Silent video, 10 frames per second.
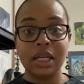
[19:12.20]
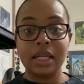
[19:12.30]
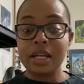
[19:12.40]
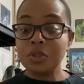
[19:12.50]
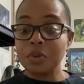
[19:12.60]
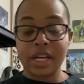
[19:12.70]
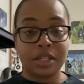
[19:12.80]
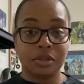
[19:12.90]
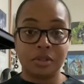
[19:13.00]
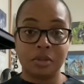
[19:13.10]
That's what I
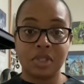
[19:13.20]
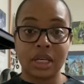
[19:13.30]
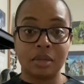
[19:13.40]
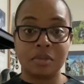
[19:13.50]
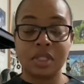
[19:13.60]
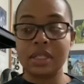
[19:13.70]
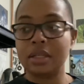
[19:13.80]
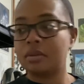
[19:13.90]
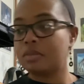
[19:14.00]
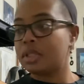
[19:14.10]
do sometimes.
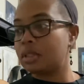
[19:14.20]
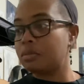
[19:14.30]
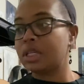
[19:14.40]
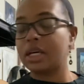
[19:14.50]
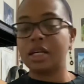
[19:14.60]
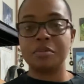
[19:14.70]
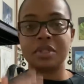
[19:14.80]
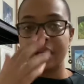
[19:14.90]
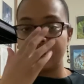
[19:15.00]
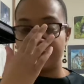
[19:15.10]
Now, sometimes,
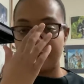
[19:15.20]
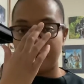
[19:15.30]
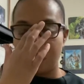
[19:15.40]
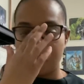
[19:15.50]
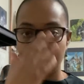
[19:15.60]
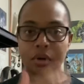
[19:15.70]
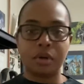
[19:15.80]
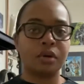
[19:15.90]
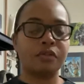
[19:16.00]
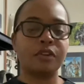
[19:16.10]
like if I'm at
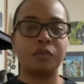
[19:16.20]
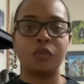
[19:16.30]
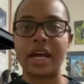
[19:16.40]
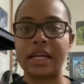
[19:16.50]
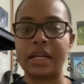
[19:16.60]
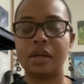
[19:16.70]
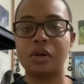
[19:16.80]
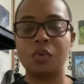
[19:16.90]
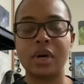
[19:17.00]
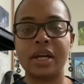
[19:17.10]
work or if I'm writing
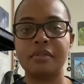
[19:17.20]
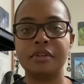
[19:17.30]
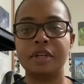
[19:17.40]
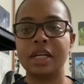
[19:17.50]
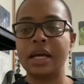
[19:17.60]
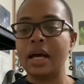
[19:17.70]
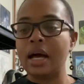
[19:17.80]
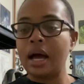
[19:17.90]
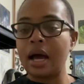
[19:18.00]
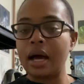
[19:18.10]
or whatever,
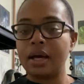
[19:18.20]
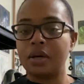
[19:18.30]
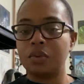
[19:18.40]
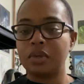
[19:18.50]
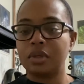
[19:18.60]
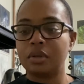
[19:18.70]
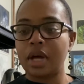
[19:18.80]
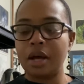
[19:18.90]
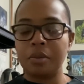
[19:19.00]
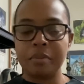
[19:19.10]

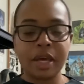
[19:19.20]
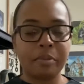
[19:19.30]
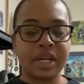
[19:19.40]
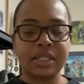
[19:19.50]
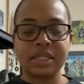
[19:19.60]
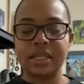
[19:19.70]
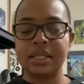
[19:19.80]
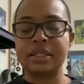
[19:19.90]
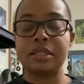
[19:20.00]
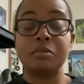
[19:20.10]
I'll make my tea,
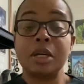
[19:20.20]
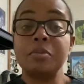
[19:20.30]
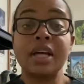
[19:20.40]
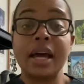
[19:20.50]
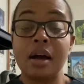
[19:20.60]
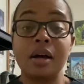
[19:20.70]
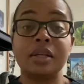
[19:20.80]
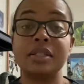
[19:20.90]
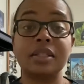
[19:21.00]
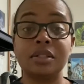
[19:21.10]
and sometimes I
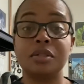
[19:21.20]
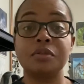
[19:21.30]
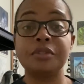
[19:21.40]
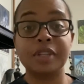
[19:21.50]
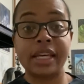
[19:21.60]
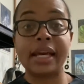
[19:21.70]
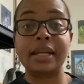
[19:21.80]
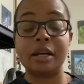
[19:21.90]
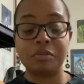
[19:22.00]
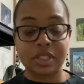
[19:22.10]
honestly do forget.
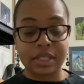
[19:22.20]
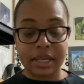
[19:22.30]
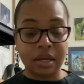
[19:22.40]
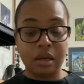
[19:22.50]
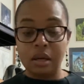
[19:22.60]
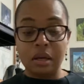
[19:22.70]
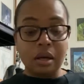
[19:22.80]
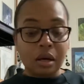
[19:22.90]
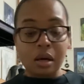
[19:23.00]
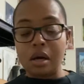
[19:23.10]
I'm just like,
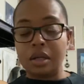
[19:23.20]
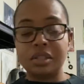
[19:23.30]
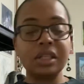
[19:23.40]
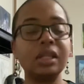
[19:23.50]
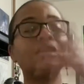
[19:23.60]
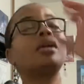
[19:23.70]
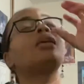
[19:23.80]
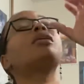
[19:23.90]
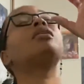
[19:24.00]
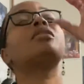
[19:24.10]
oh, tea,
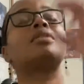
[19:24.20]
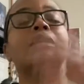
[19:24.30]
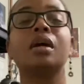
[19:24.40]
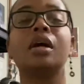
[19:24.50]
thank goodness.